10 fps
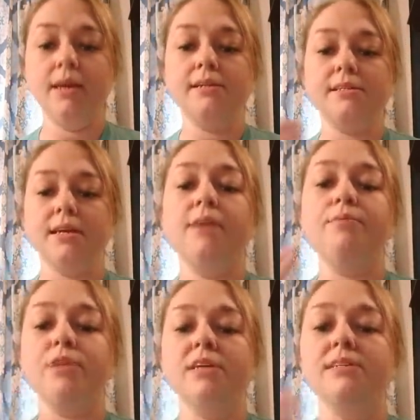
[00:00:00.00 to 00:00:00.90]
keep, to
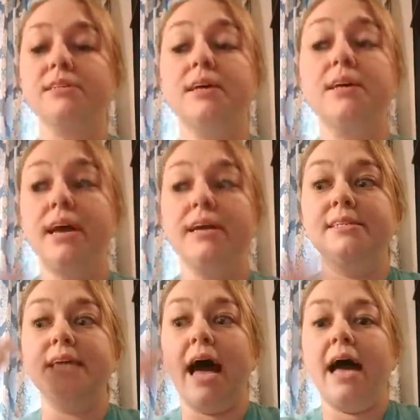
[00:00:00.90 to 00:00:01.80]
keep things
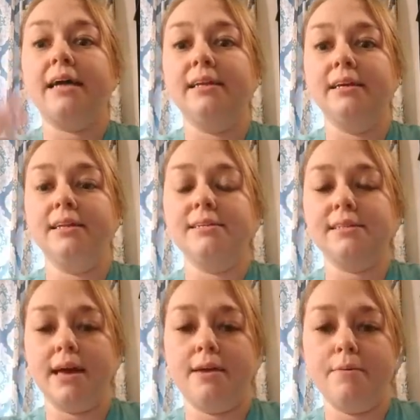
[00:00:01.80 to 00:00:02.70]
exactly the
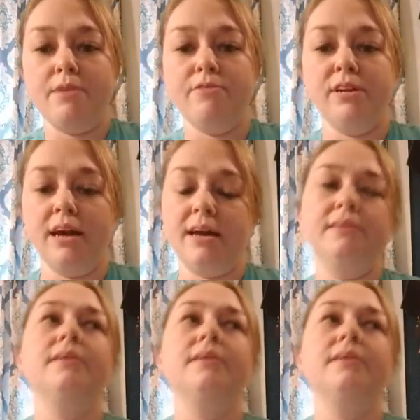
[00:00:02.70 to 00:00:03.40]
same every day.